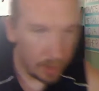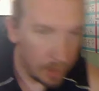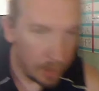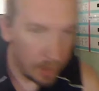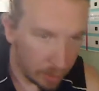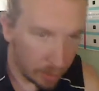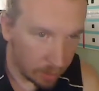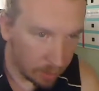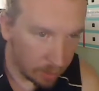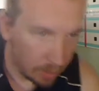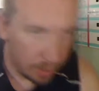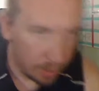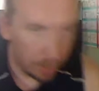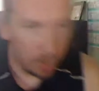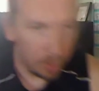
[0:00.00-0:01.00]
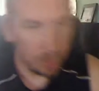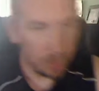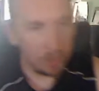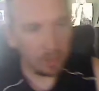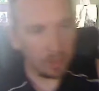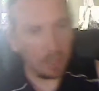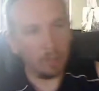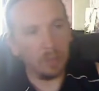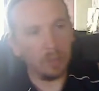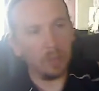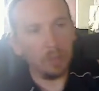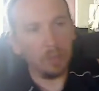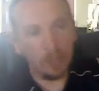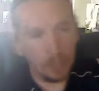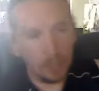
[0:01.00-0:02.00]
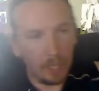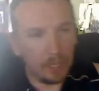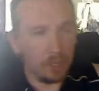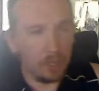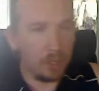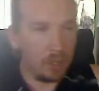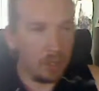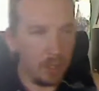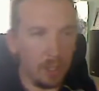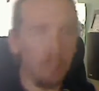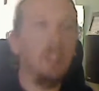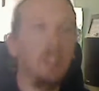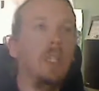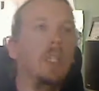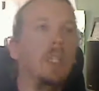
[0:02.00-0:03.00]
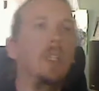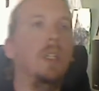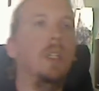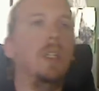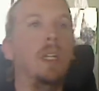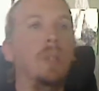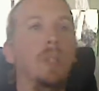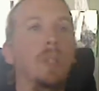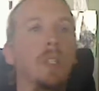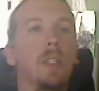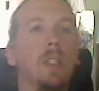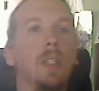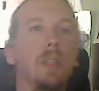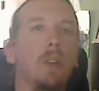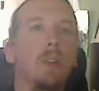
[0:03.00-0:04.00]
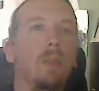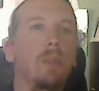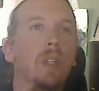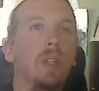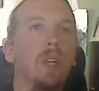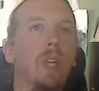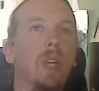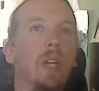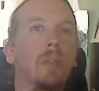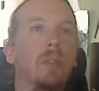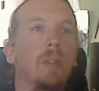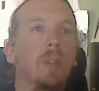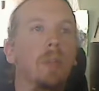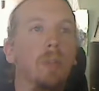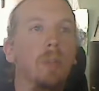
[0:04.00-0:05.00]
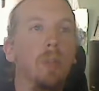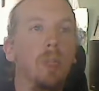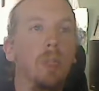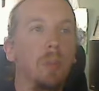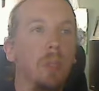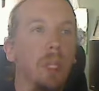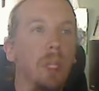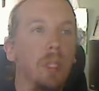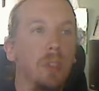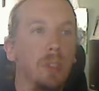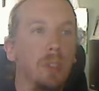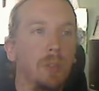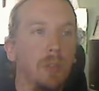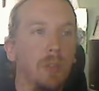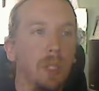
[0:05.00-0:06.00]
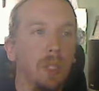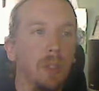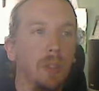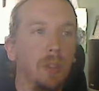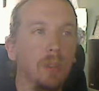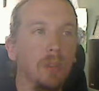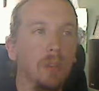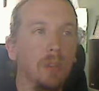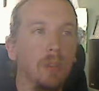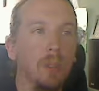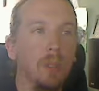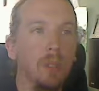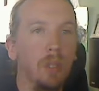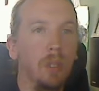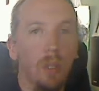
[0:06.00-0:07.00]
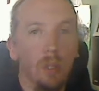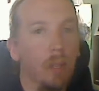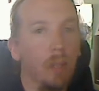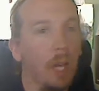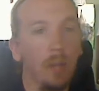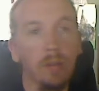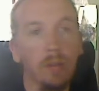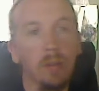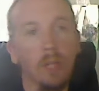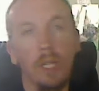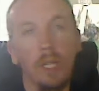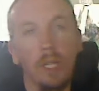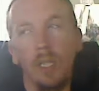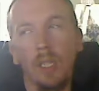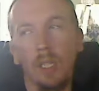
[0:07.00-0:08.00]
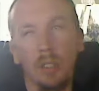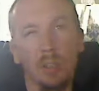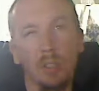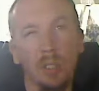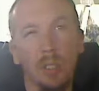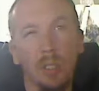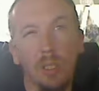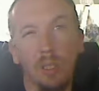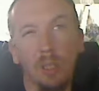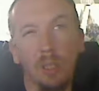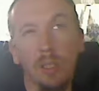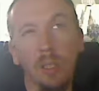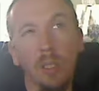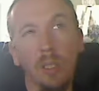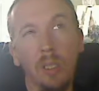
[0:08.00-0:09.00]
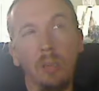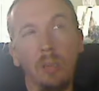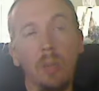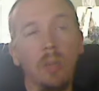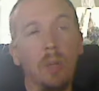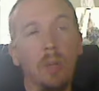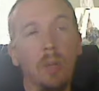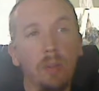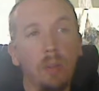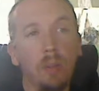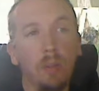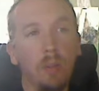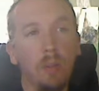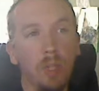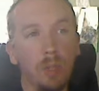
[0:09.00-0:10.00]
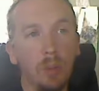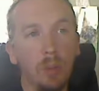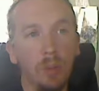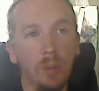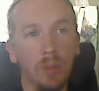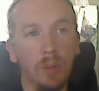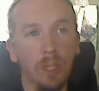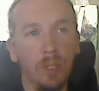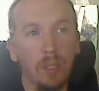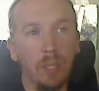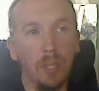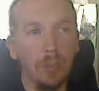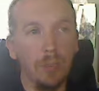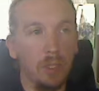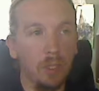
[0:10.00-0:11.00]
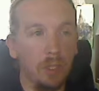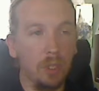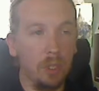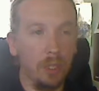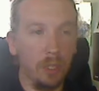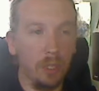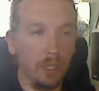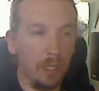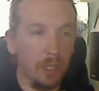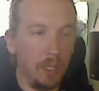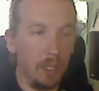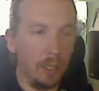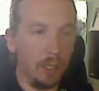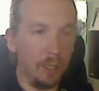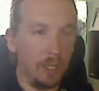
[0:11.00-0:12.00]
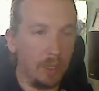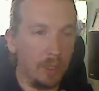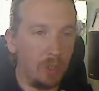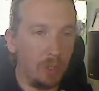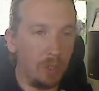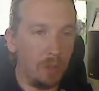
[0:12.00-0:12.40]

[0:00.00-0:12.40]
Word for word: can reproduce the same results as last year, then that'll be good. And hopefully, I'll have a little bit bigger plans just because you know they'll have like an extra probably about two weeks worth of veg time this year than they didn't have last year.